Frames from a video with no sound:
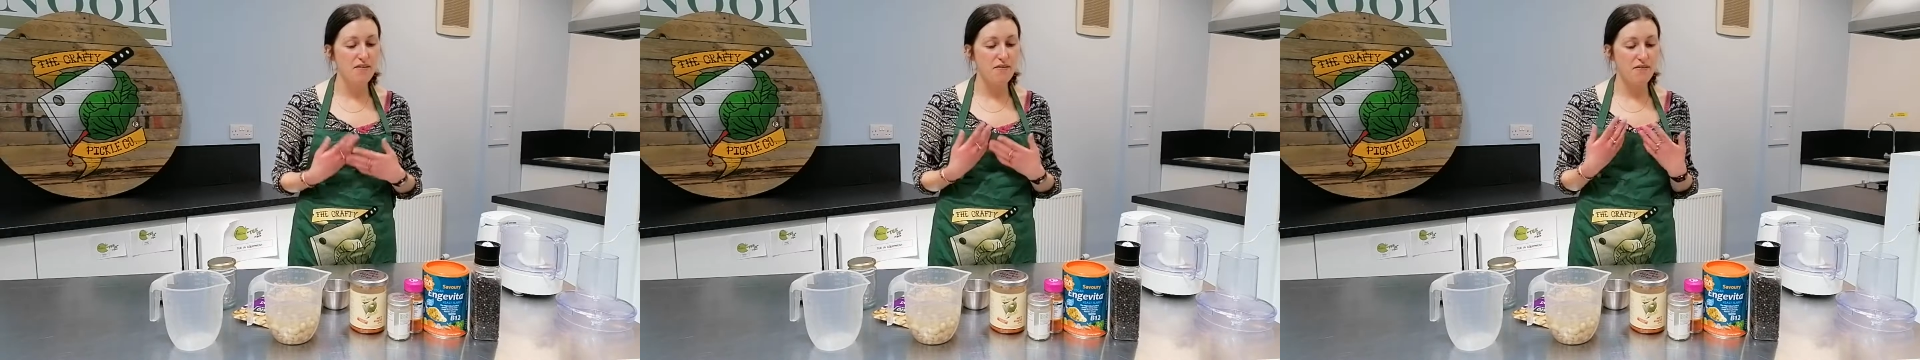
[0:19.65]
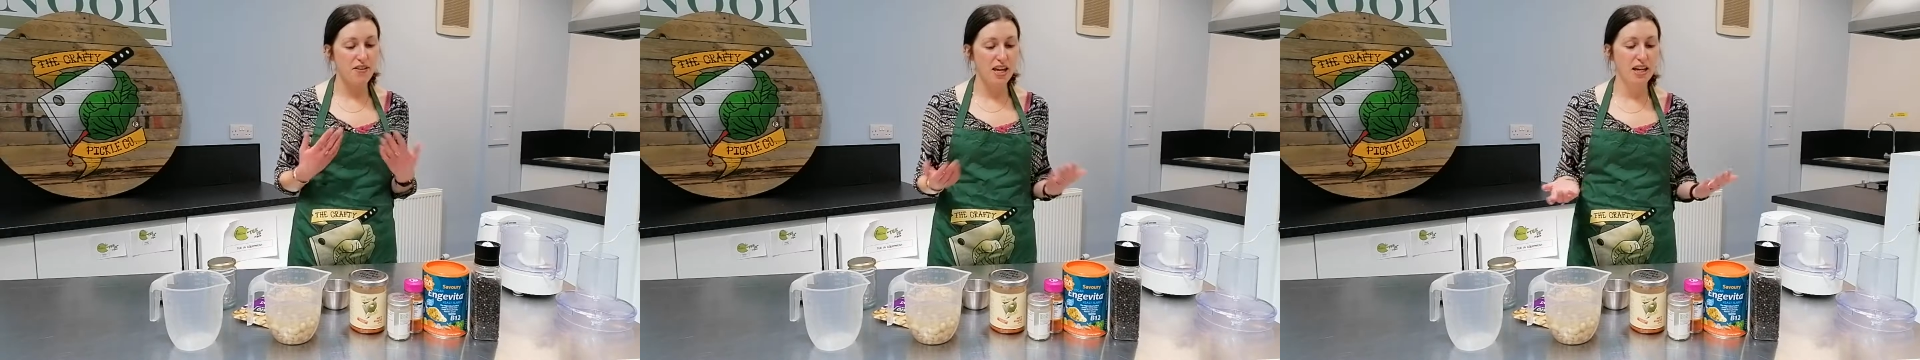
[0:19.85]

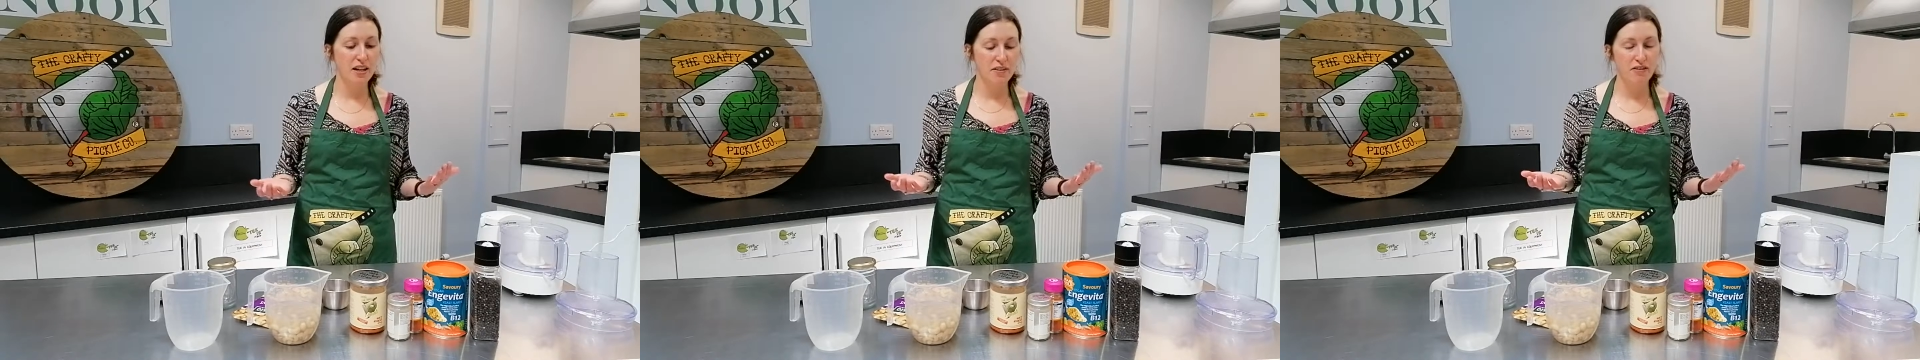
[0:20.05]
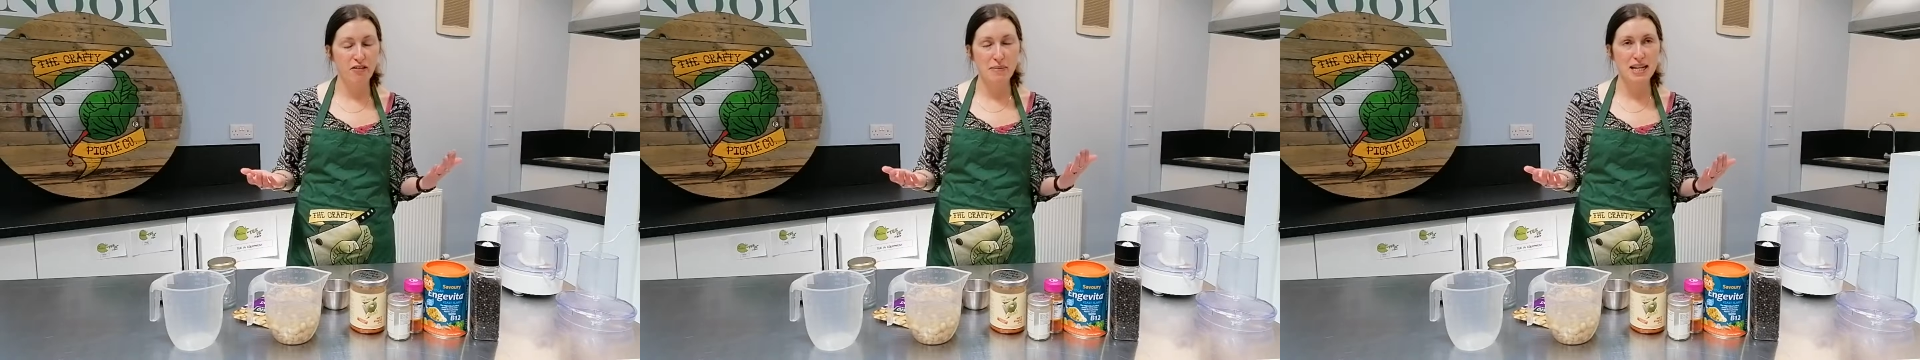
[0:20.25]

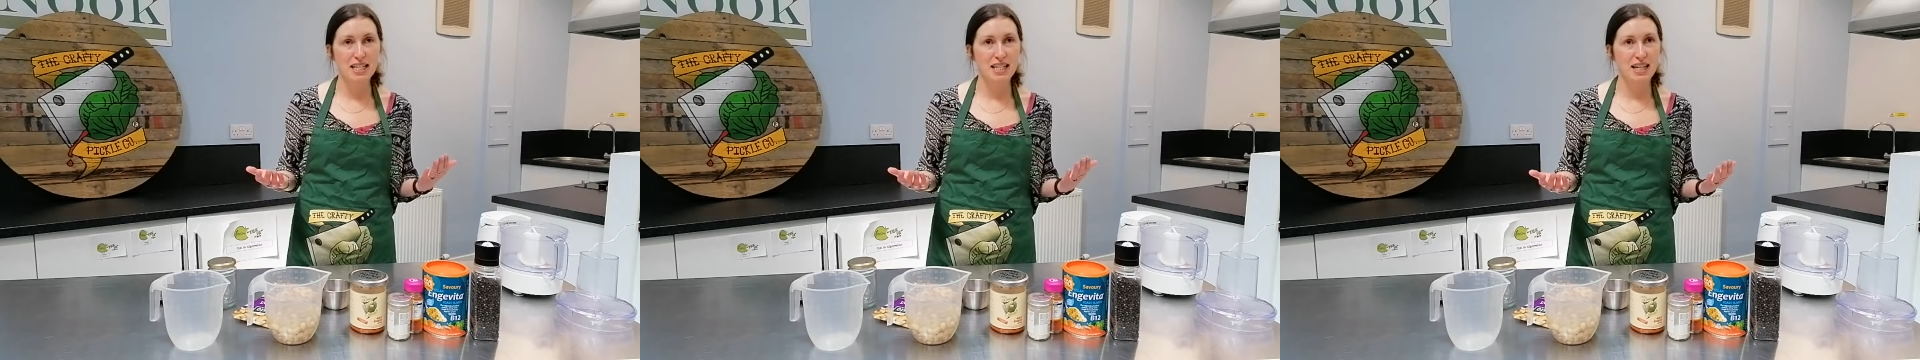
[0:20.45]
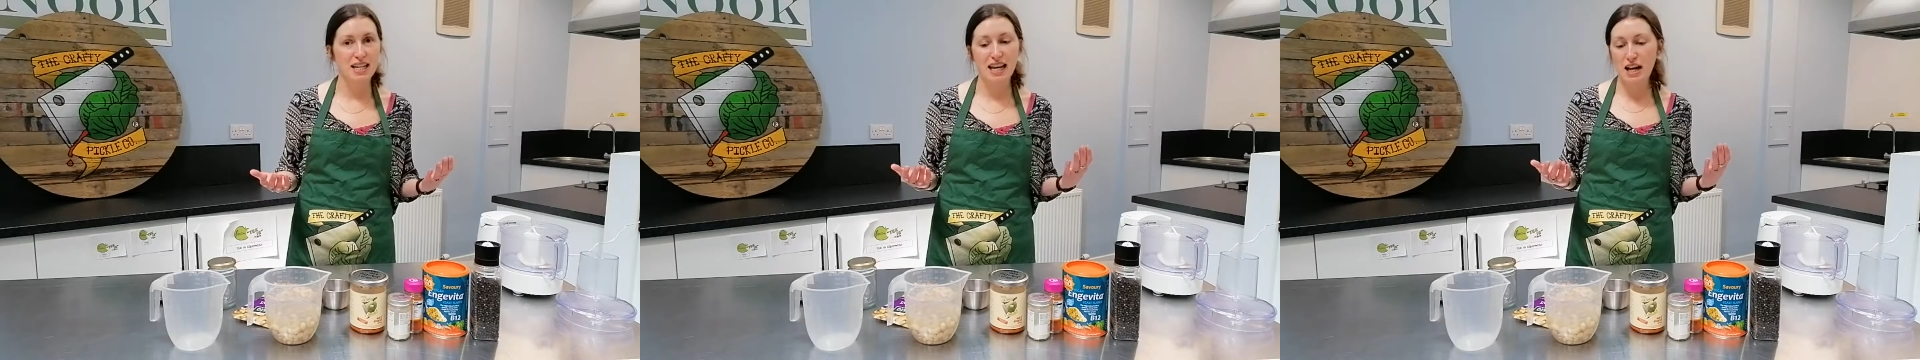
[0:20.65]
vegan
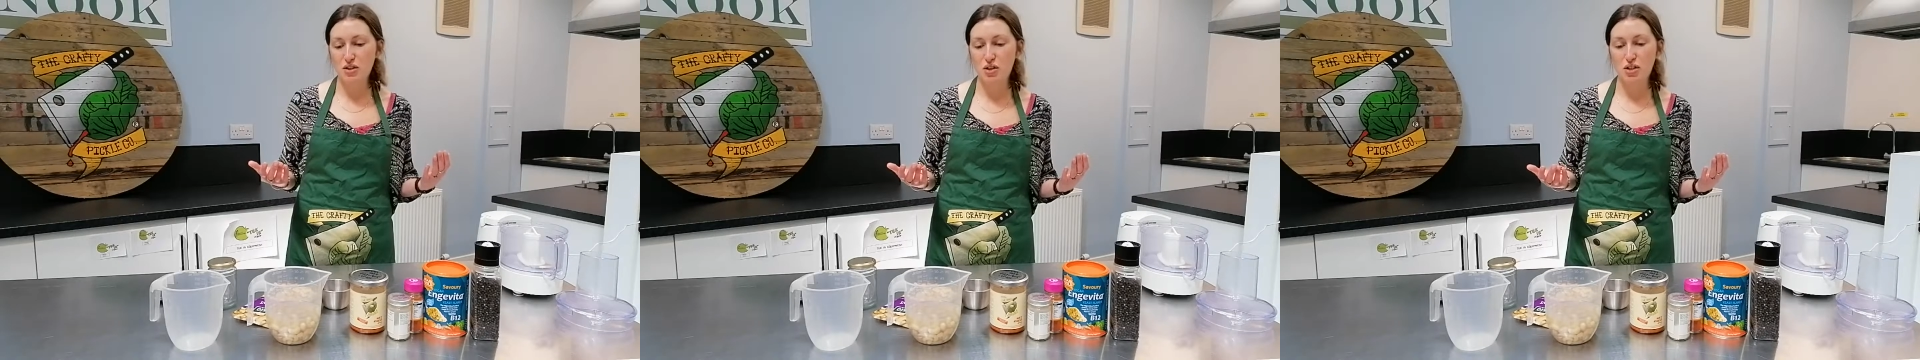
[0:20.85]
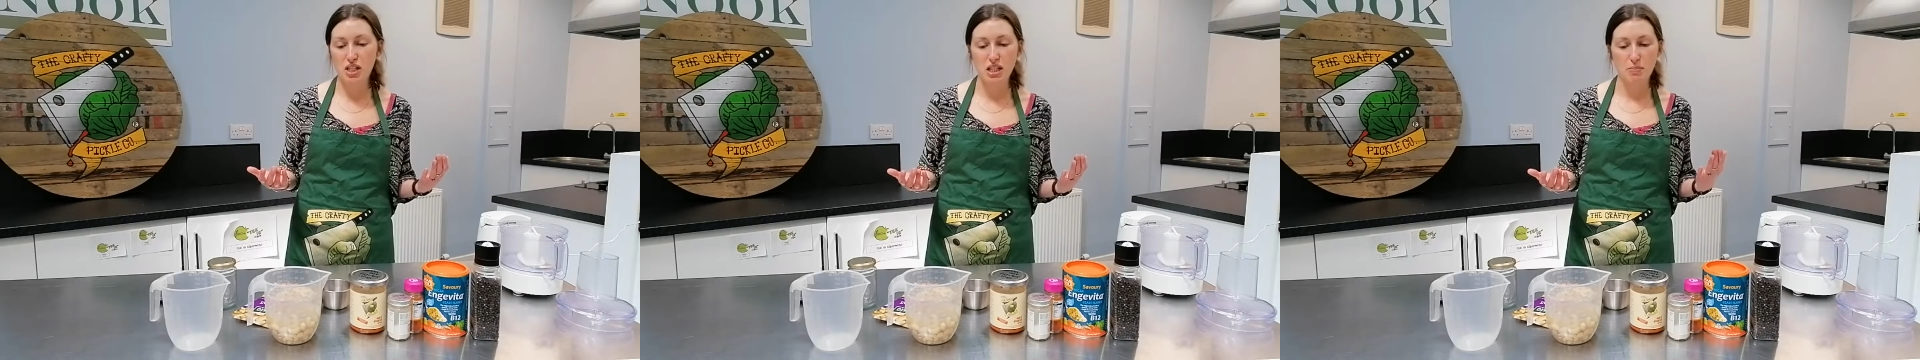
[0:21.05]
fermented cashew
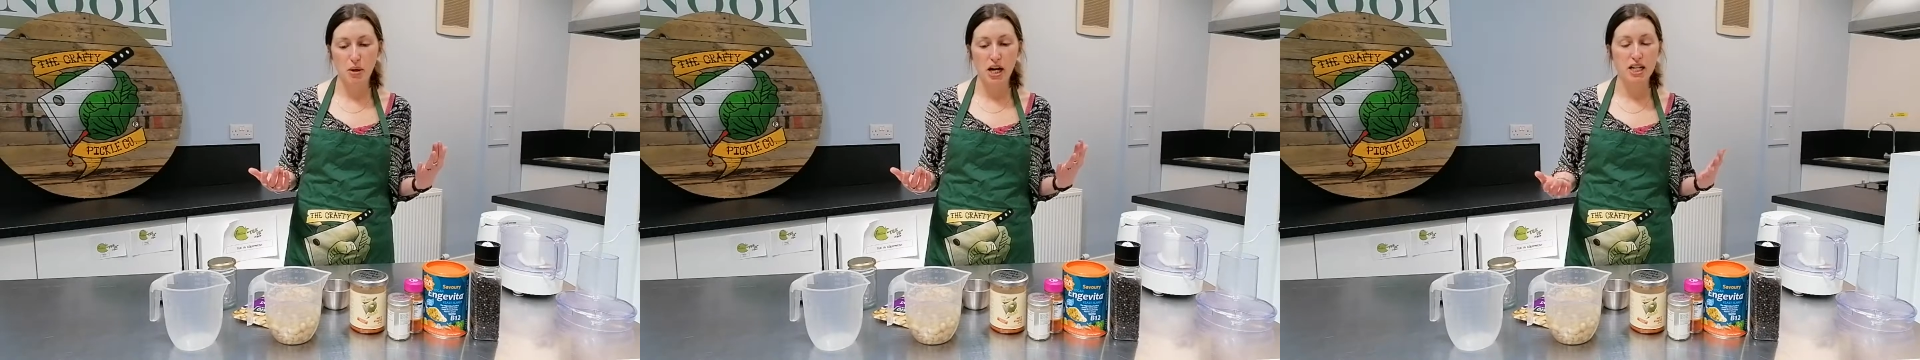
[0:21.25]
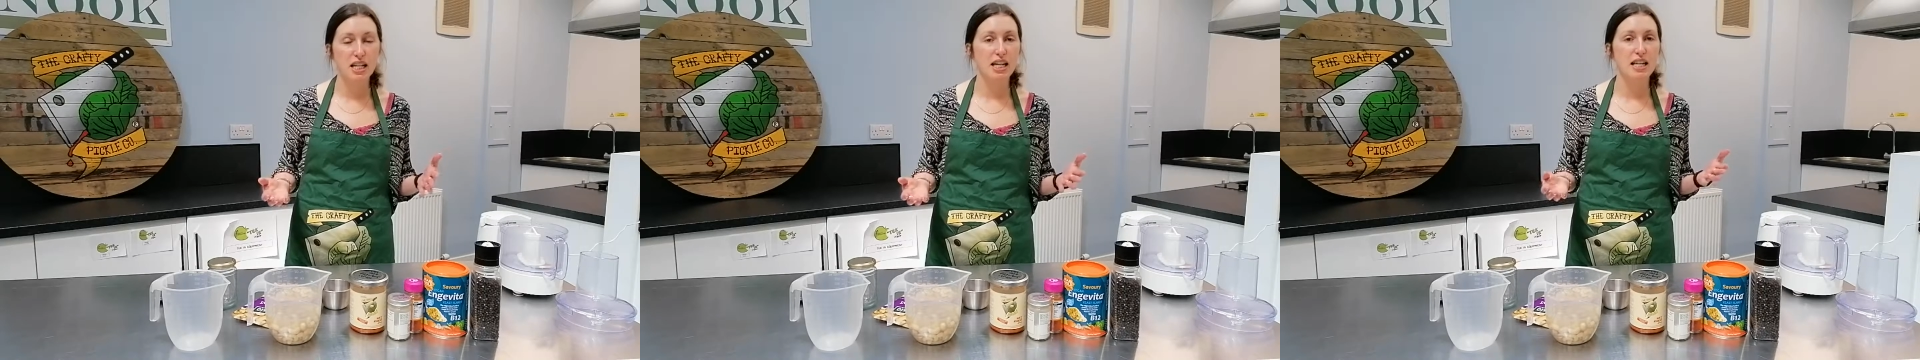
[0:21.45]
cheese
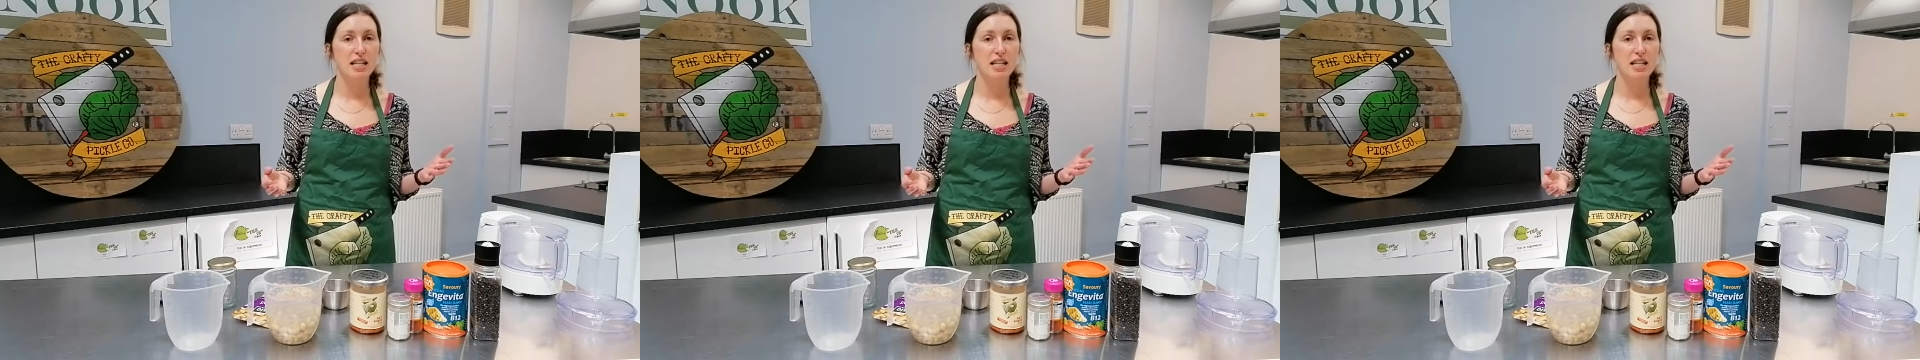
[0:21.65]
spread